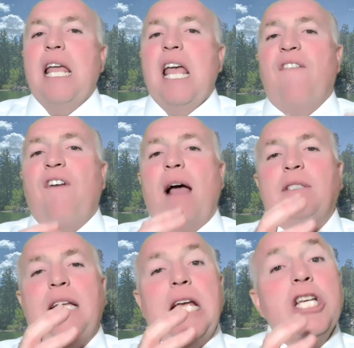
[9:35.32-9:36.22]
If I'm
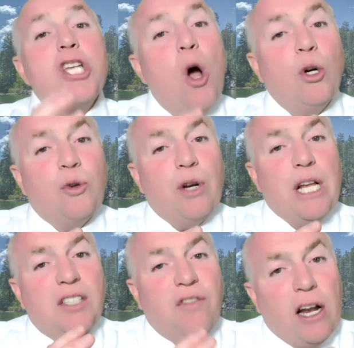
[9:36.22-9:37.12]
seeing no
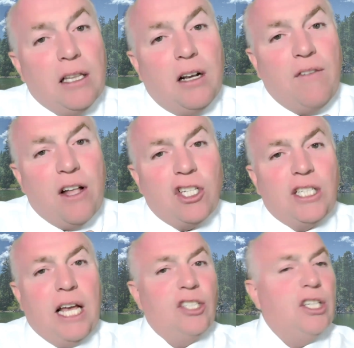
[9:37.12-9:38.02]
trees, very little
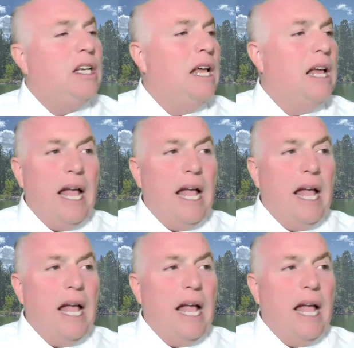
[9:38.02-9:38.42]
vegetation,